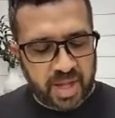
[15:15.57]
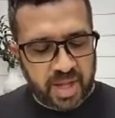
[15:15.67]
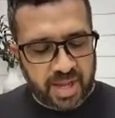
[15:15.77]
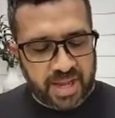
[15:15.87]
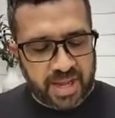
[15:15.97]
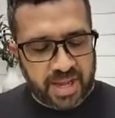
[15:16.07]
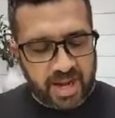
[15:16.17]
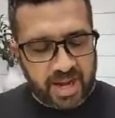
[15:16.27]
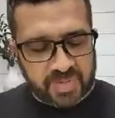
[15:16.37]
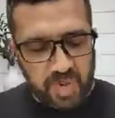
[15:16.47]
a
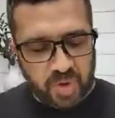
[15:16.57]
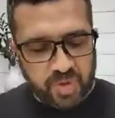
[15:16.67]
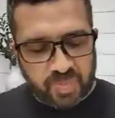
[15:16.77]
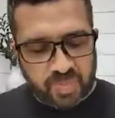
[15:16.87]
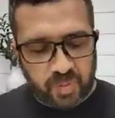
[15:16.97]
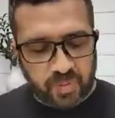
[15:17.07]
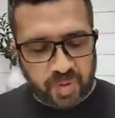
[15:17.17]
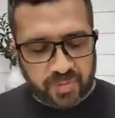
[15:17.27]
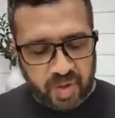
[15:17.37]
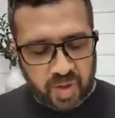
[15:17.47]
heritage most beautiful of
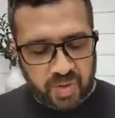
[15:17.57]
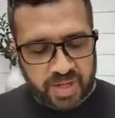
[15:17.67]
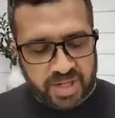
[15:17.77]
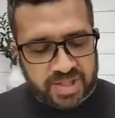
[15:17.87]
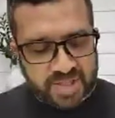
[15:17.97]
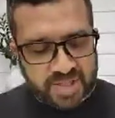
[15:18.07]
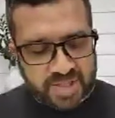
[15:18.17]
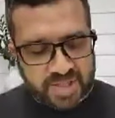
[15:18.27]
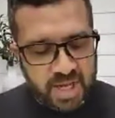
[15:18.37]
all nations.